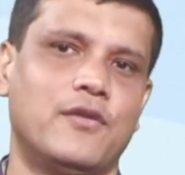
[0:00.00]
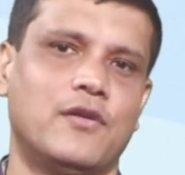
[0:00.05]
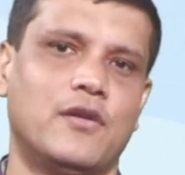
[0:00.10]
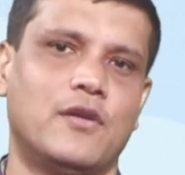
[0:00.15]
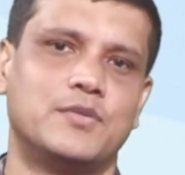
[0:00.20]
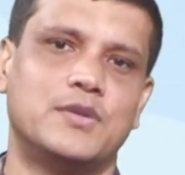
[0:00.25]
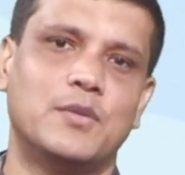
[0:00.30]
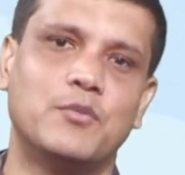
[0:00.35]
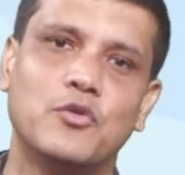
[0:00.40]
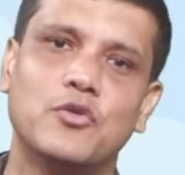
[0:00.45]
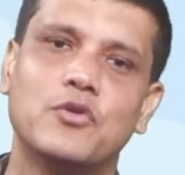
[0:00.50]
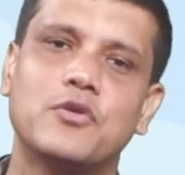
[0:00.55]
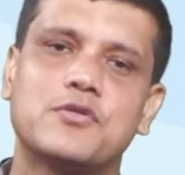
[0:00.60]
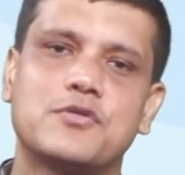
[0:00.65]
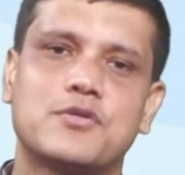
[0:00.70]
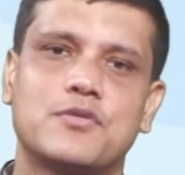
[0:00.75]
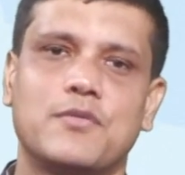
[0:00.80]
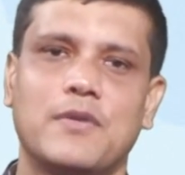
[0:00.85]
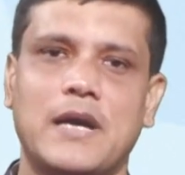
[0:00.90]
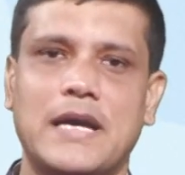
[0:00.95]
of the
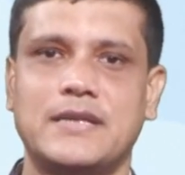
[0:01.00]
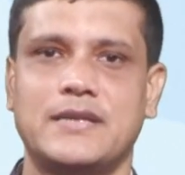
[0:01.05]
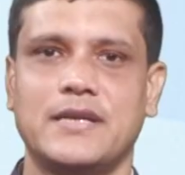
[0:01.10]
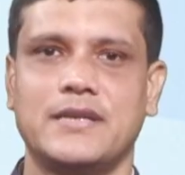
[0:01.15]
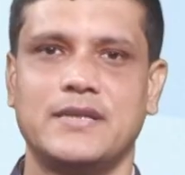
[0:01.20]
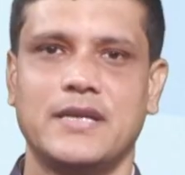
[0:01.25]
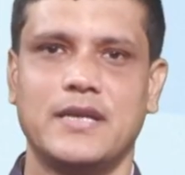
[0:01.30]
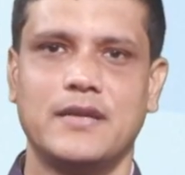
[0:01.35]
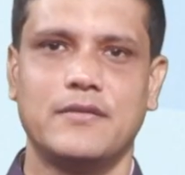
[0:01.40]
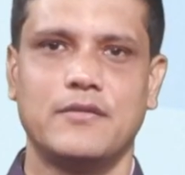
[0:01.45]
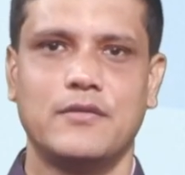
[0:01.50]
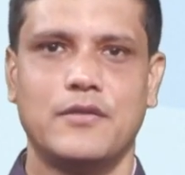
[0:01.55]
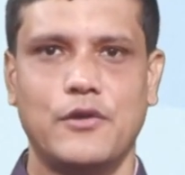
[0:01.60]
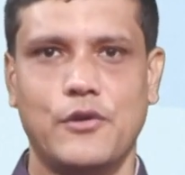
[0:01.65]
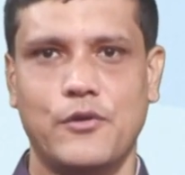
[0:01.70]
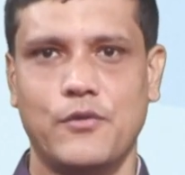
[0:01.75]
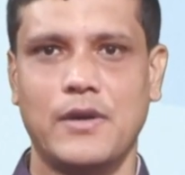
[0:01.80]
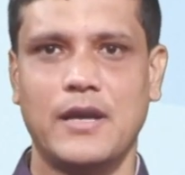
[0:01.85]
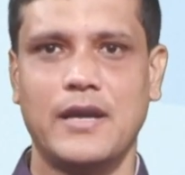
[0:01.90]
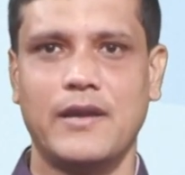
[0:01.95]
MOOCs entitled
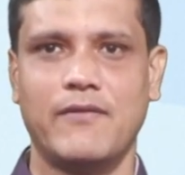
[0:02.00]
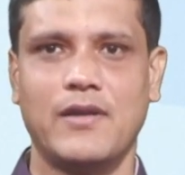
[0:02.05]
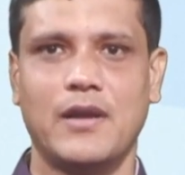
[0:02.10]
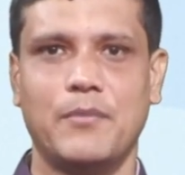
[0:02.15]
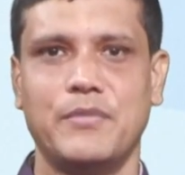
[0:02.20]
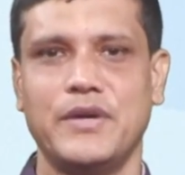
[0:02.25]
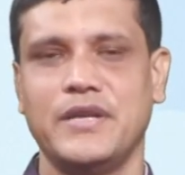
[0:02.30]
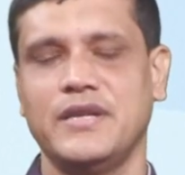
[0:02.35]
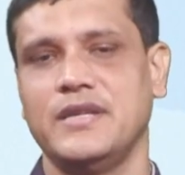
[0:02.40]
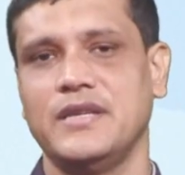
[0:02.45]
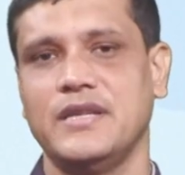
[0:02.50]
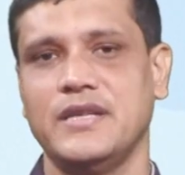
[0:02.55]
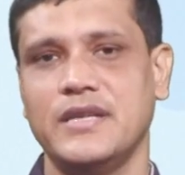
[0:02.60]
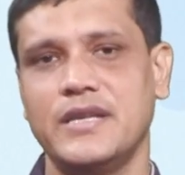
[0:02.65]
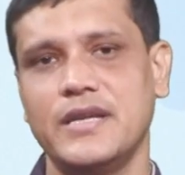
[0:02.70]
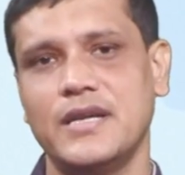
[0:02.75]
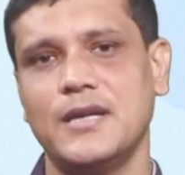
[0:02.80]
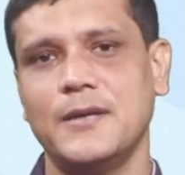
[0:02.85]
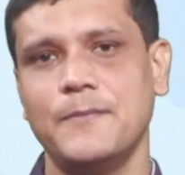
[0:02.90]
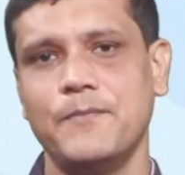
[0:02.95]
Rural Development in
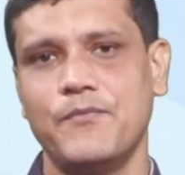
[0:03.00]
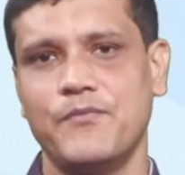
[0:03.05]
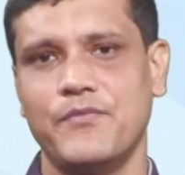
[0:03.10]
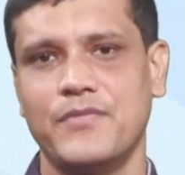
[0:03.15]
India.